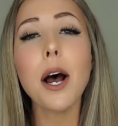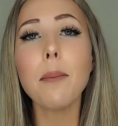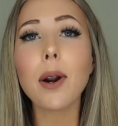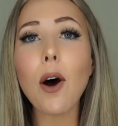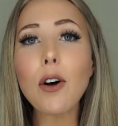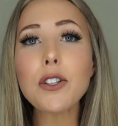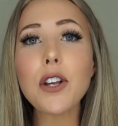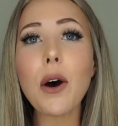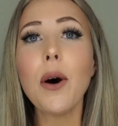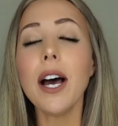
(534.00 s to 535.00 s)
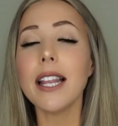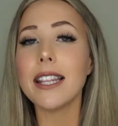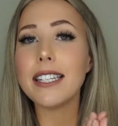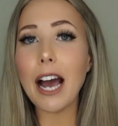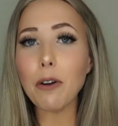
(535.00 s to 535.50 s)
but also
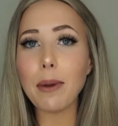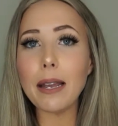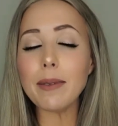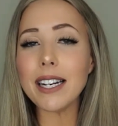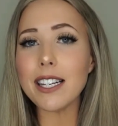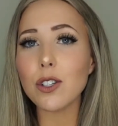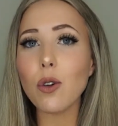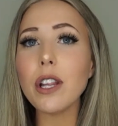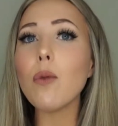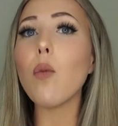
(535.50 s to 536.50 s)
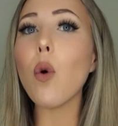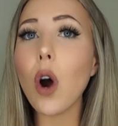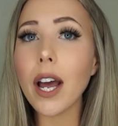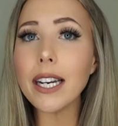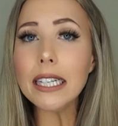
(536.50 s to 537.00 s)
the down payment is only
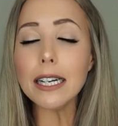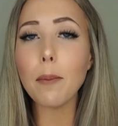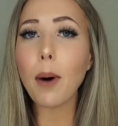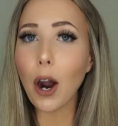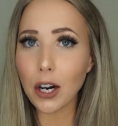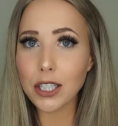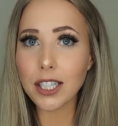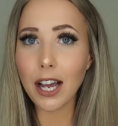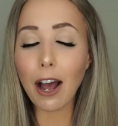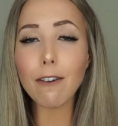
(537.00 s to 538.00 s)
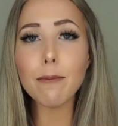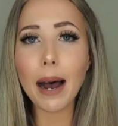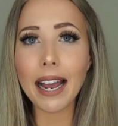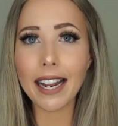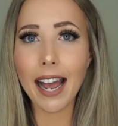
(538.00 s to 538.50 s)
one part of
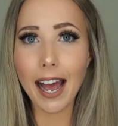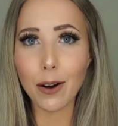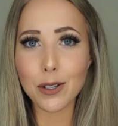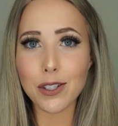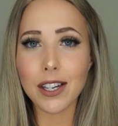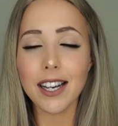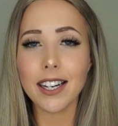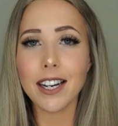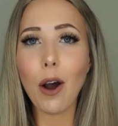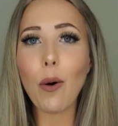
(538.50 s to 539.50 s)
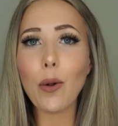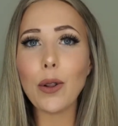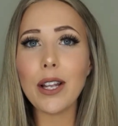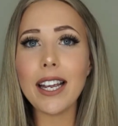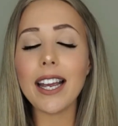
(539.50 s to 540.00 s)
buying a house. Not
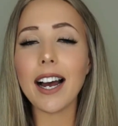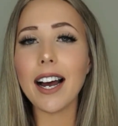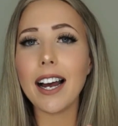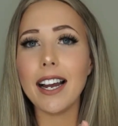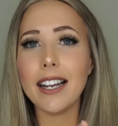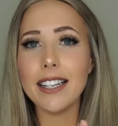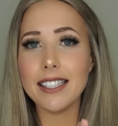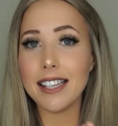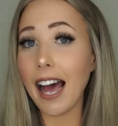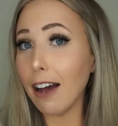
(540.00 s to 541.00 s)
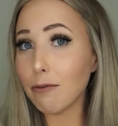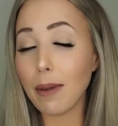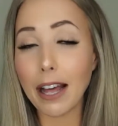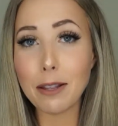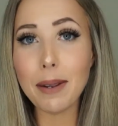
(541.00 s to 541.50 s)
only is that
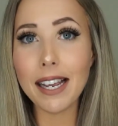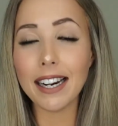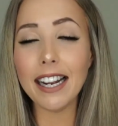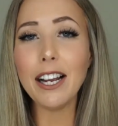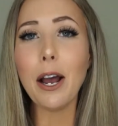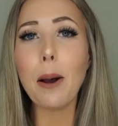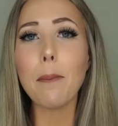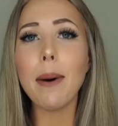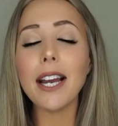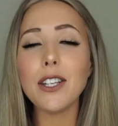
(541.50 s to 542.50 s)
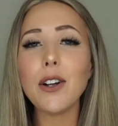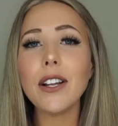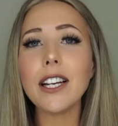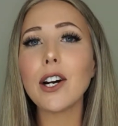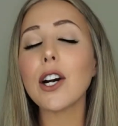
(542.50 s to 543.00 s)
at the beginning, but you'll
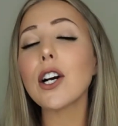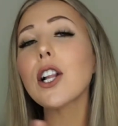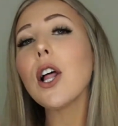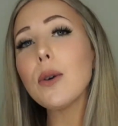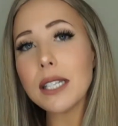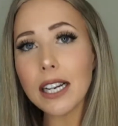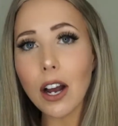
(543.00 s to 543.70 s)
incur closing